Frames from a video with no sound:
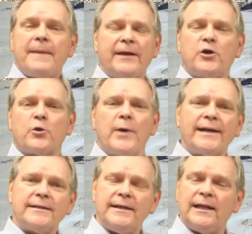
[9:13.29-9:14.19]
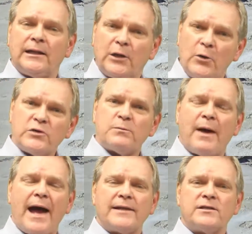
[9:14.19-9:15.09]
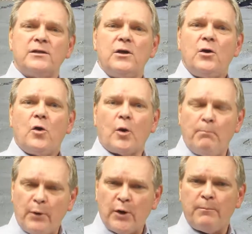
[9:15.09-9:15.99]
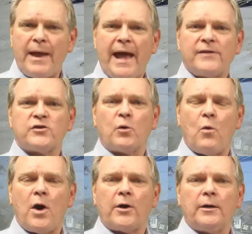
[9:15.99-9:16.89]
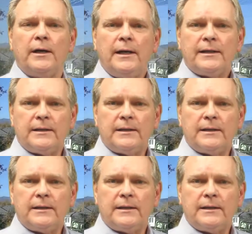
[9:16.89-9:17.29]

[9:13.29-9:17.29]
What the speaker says: and correct any low spots or bird baths or water